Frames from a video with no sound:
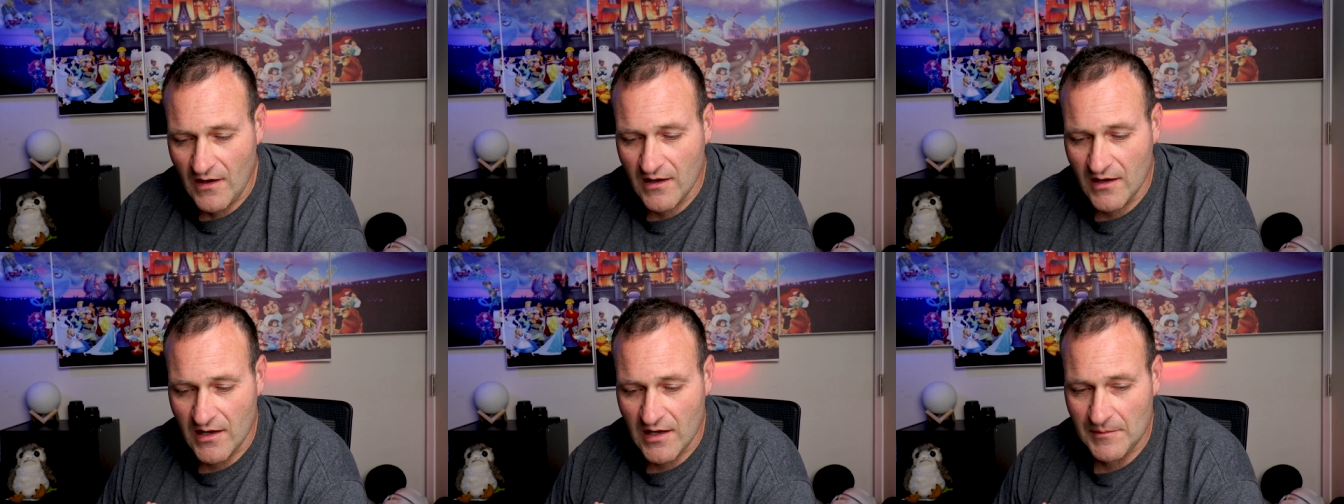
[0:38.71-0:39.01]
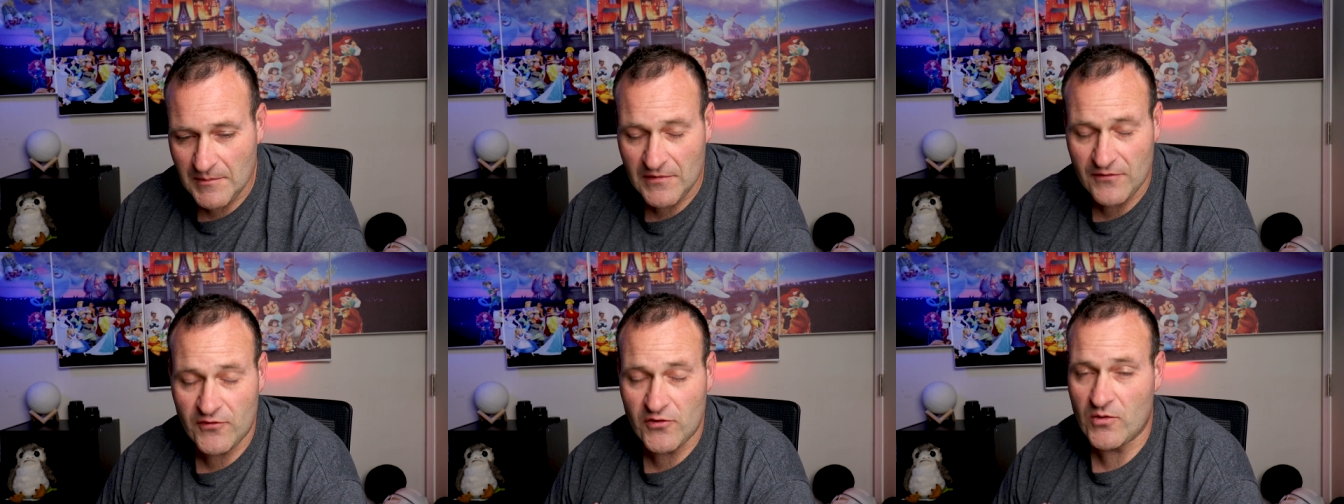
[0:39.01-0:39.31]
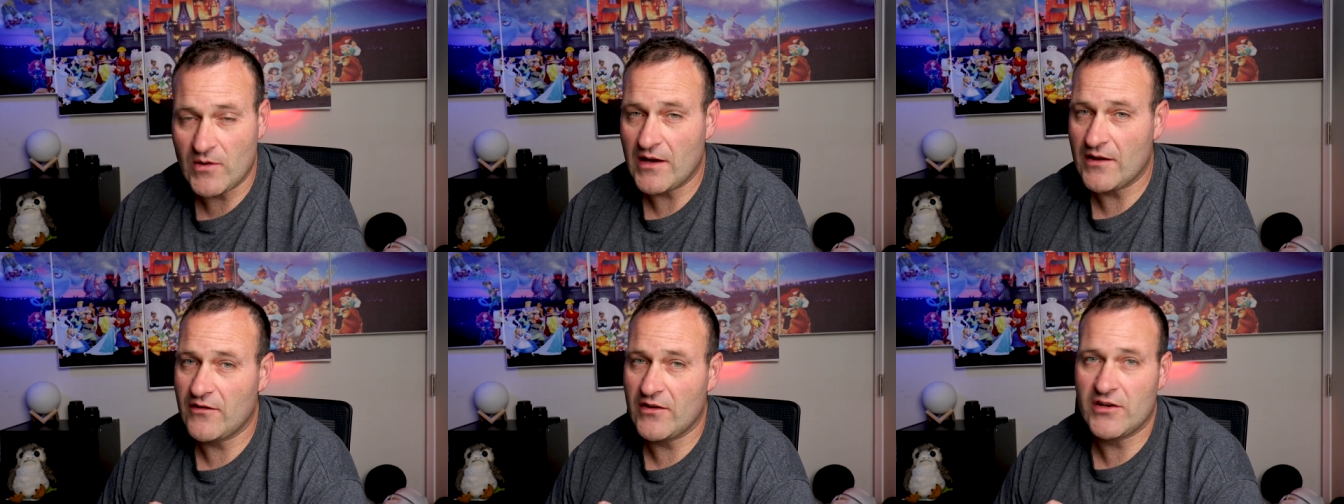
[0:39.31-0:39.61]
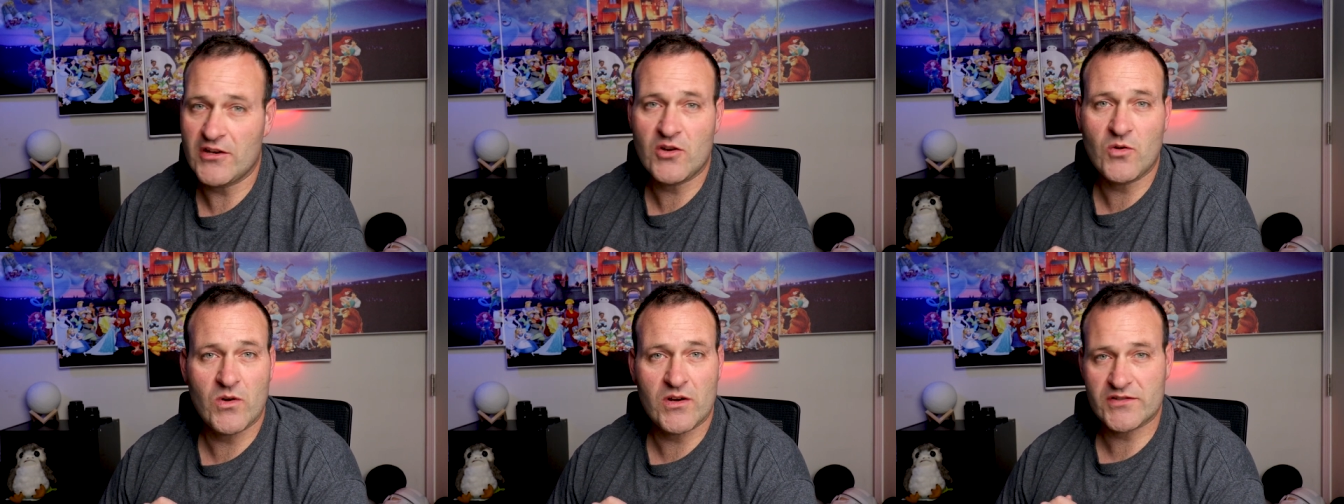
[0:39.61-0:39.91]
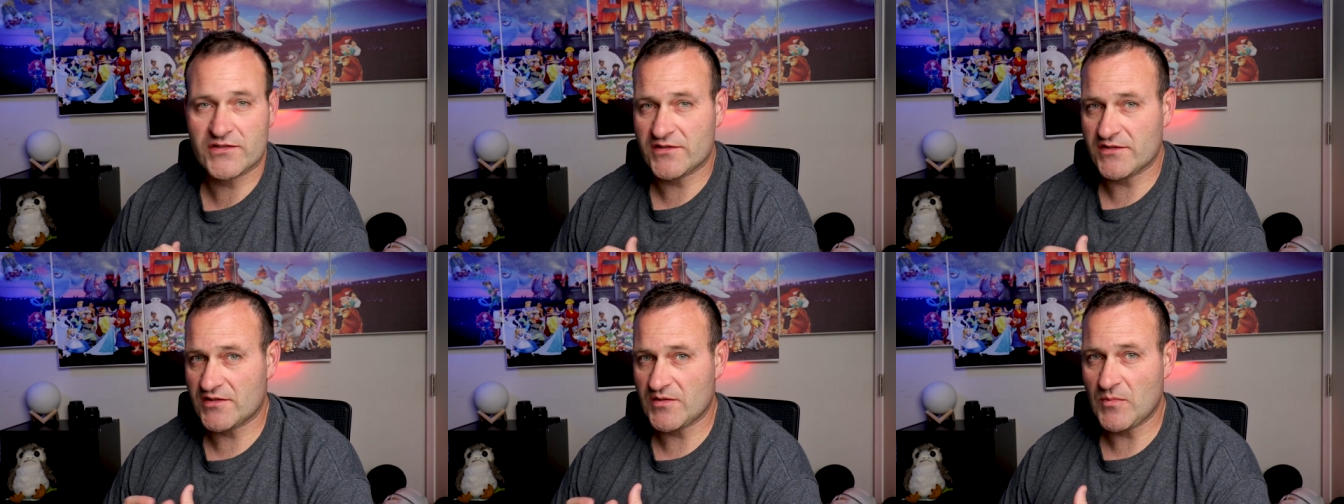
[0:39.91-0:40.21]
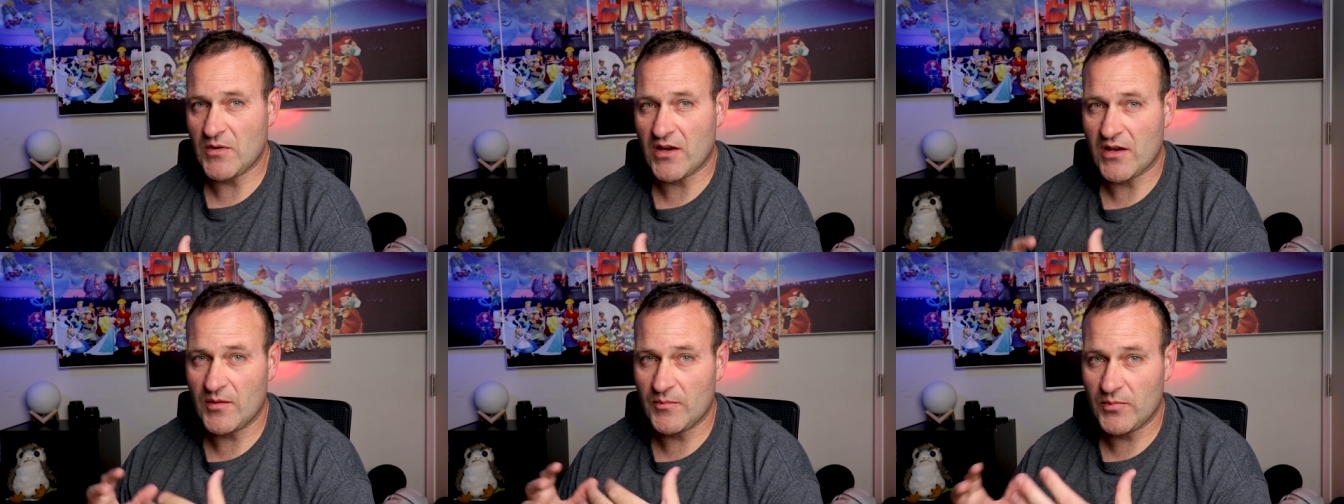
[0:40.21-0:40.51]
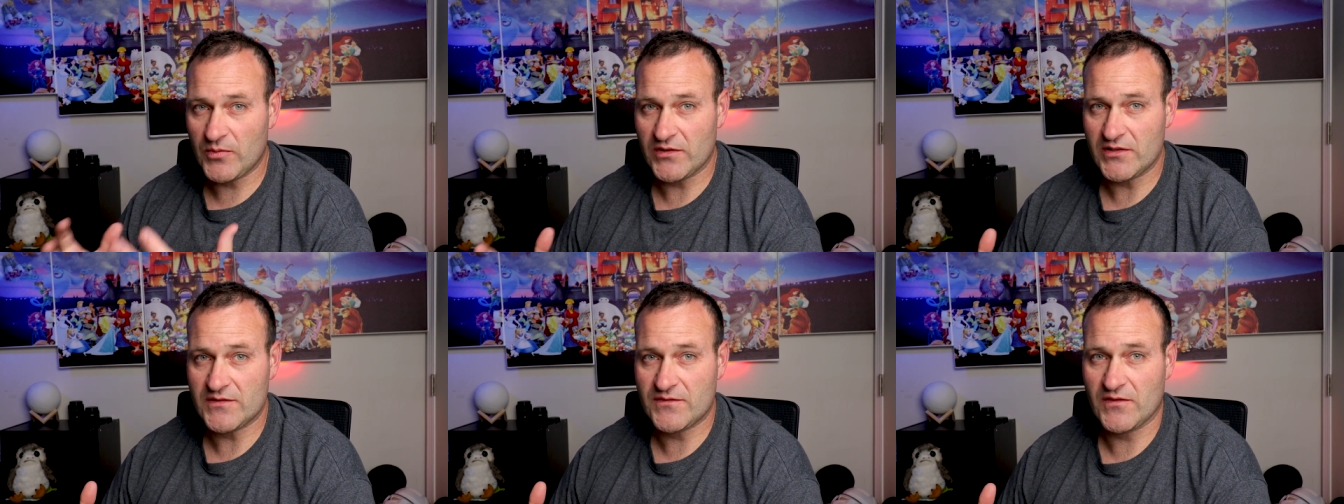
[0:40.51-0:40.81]
um, if you have any questions about
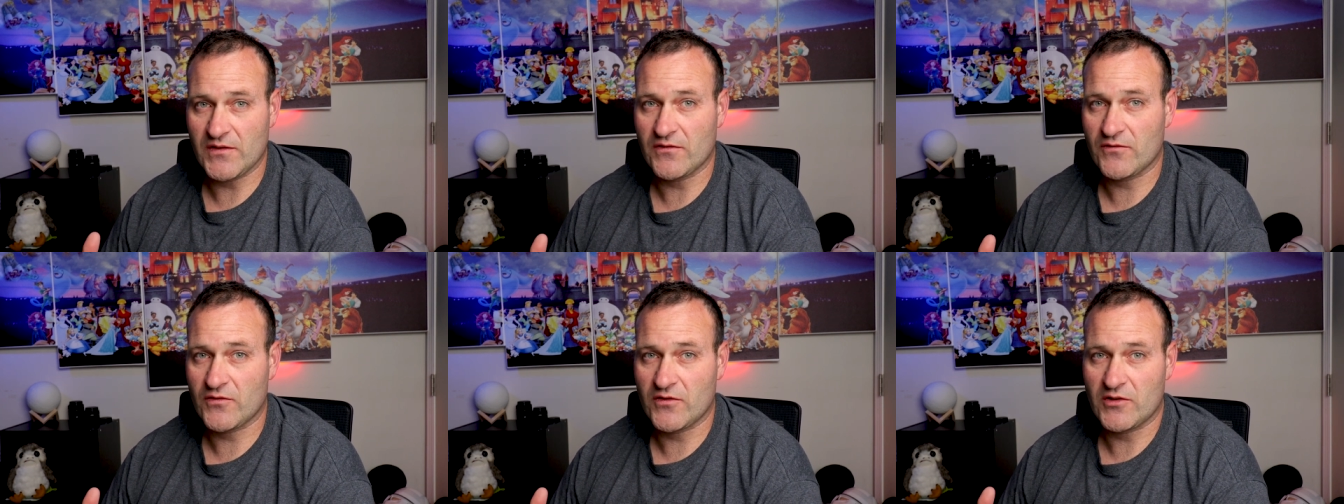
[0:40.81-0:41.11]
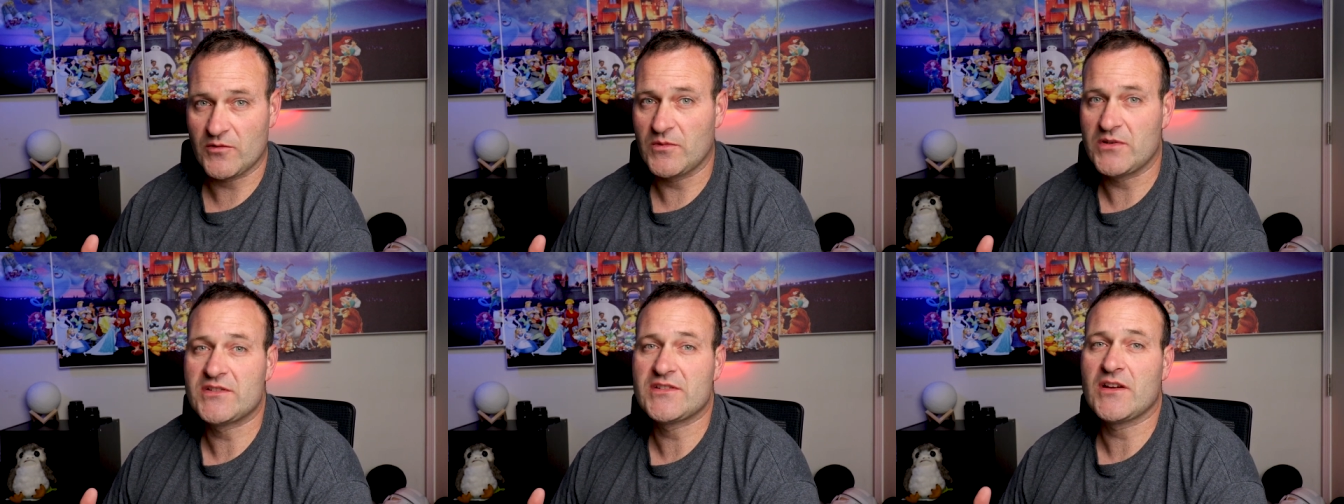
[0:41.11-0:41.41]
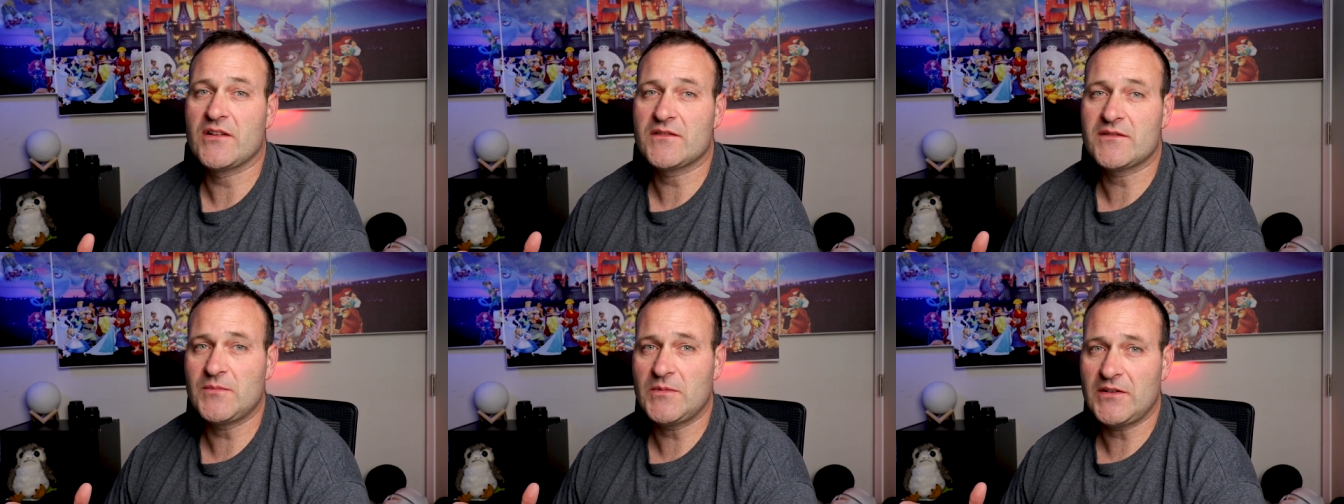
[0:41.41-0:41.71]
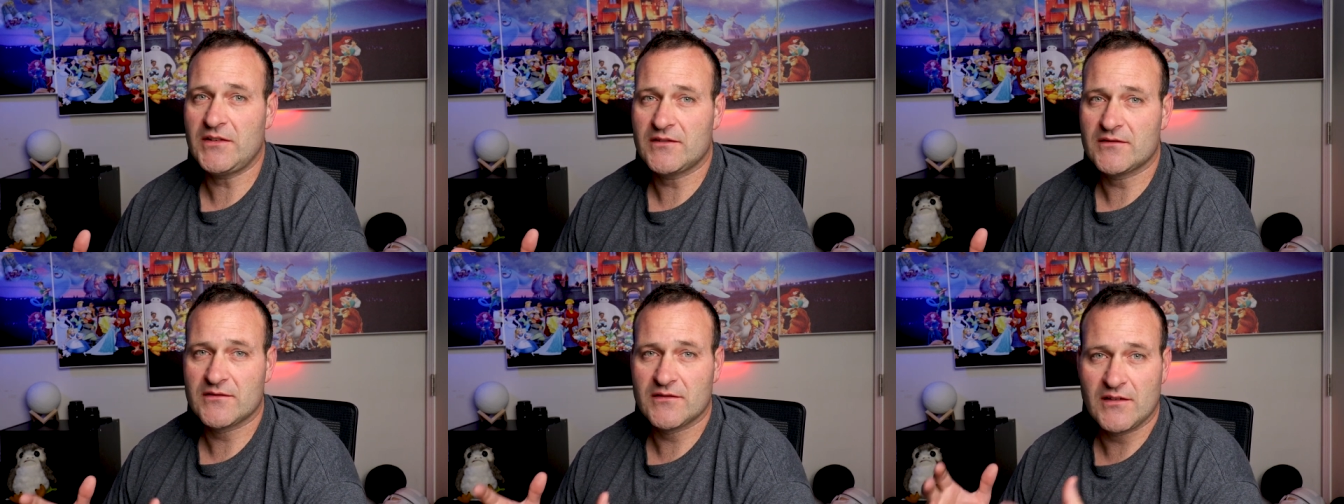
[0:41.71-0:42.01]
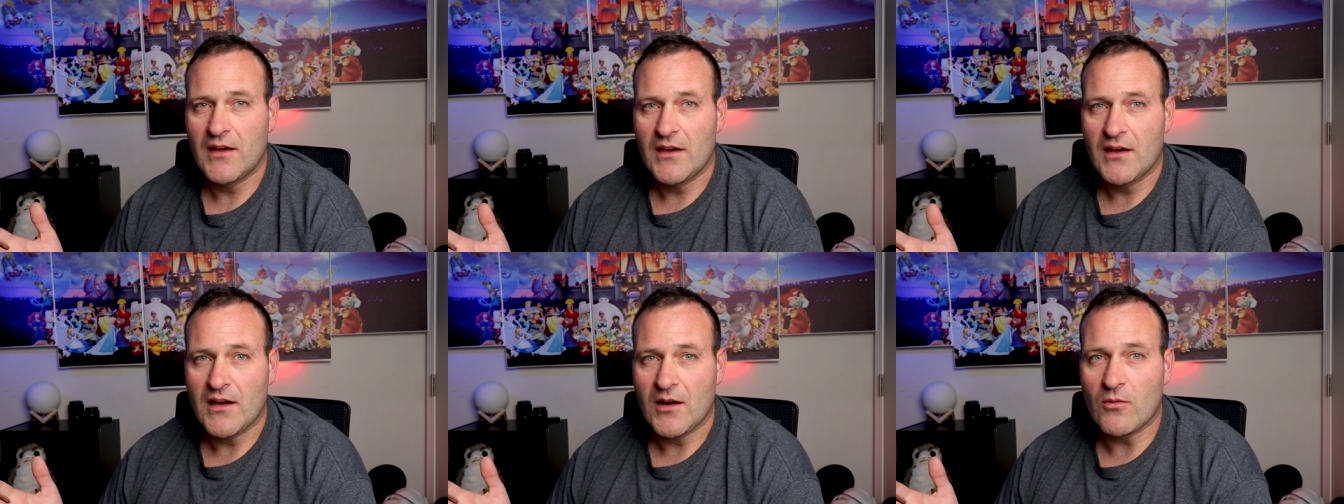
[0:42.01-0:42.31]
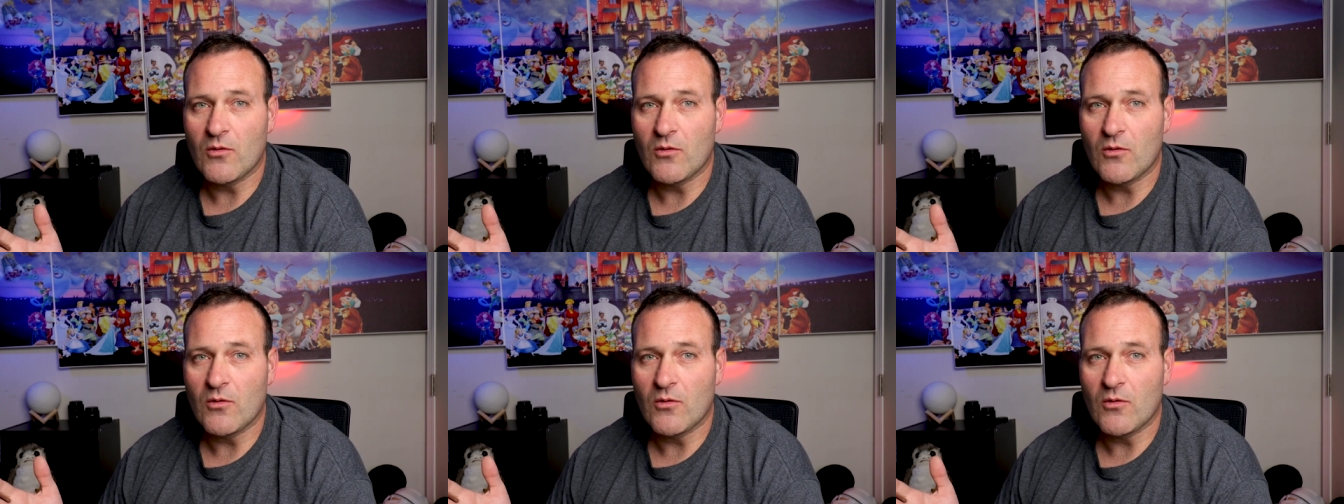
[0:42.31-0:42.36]
it please feel free to reach out to me